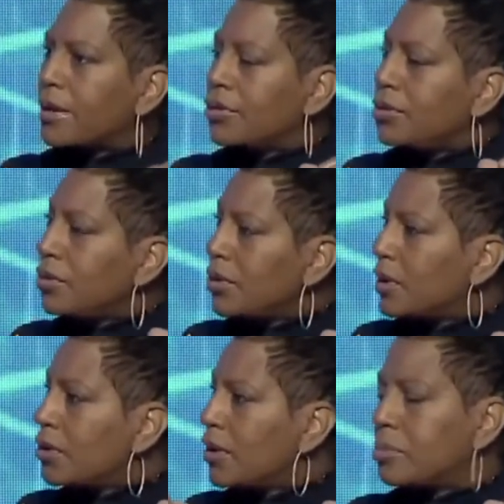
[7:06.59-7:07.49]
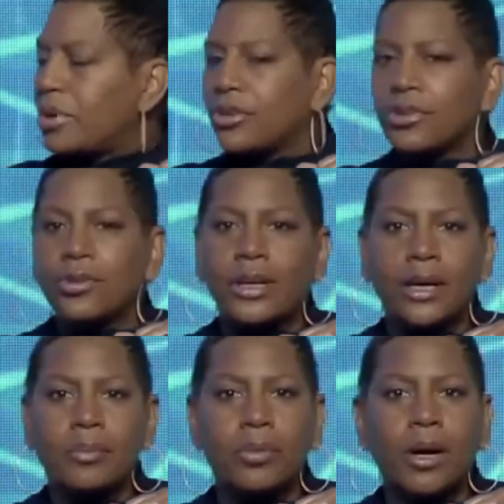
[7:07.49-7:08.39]
And you going on and bought your
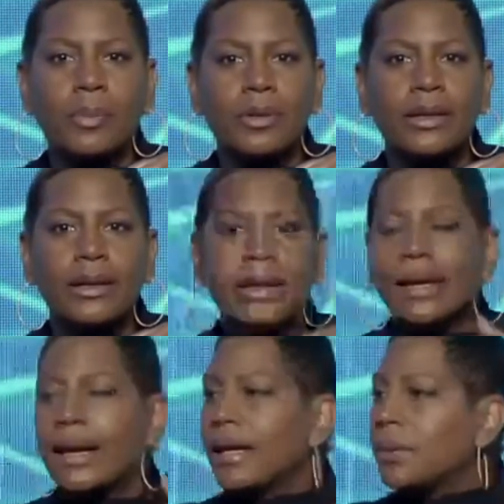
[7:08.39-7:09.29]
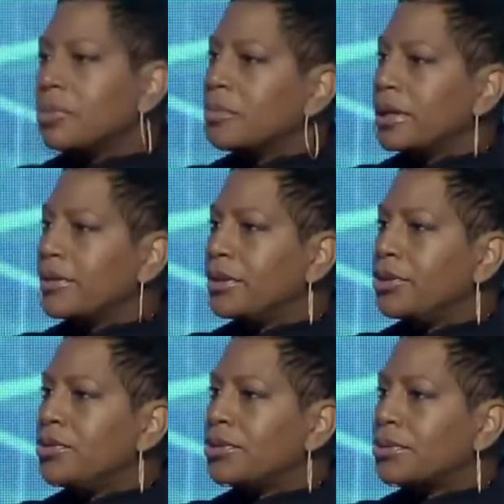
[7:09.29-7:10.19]
second property, and I got more money than
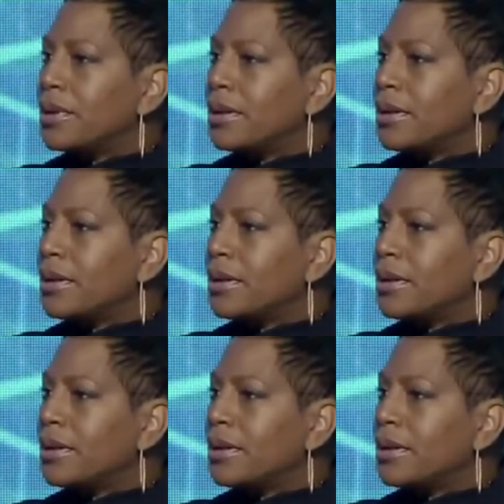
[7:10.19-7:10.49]
you do,